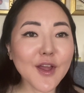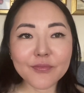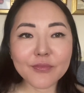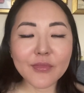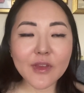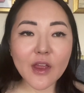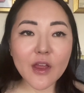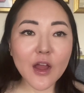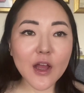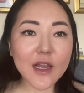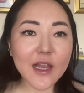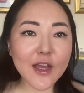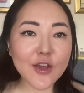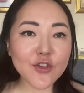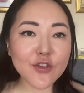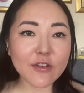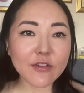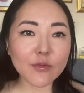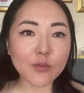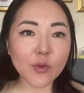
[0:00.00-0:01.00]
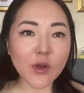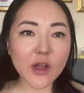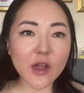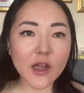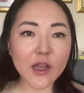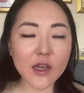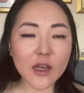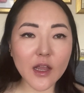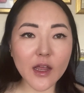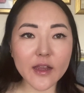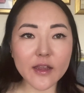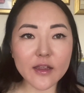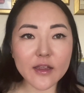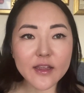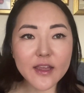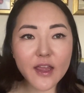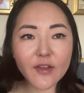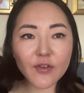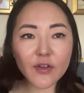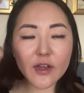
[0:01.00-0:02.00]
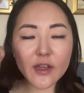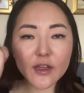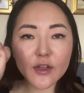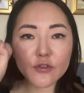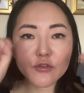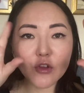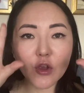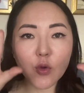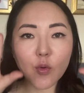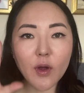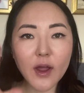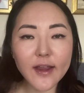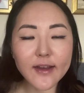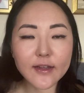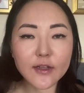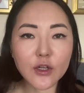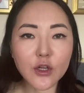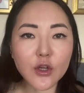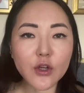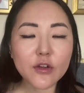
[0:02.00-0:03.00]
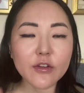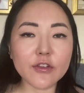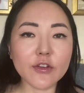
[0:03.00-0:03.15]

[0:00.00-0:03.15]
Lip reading: Her lashes were gave her like a doe-eyed look.